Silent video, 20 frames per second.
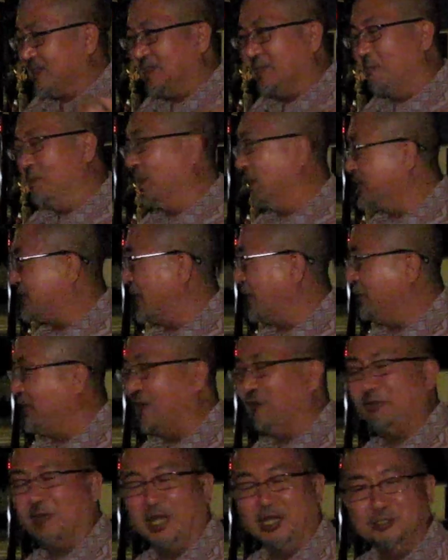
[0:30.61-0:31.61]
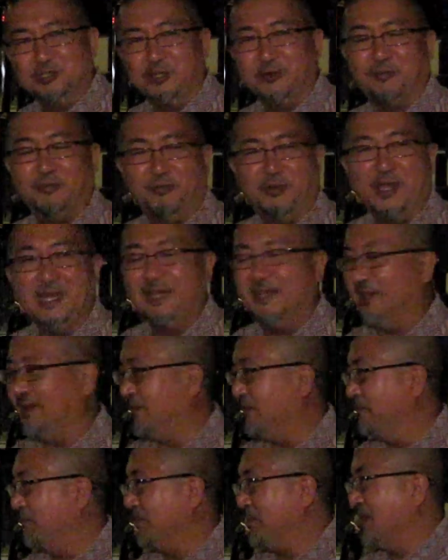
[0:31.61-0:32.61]
the military every 100 feet.
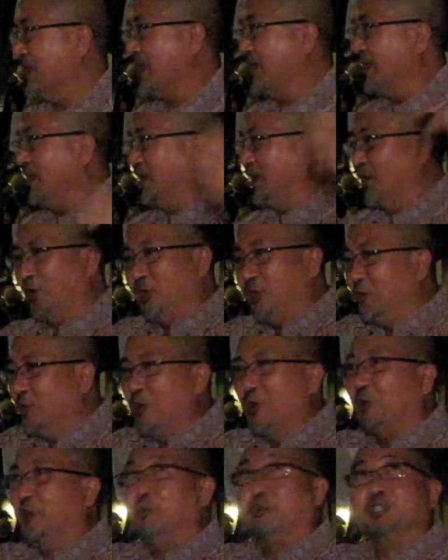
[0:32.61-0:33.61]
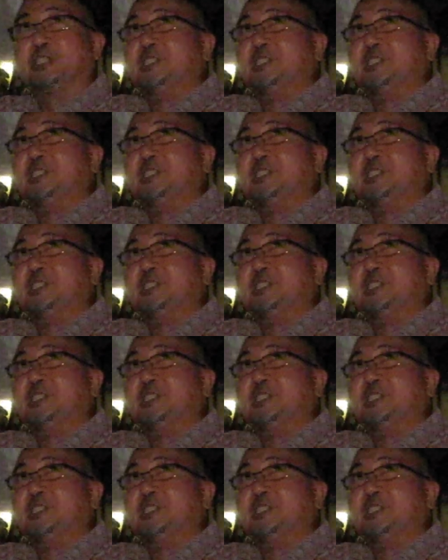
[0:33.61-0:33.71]
You know there were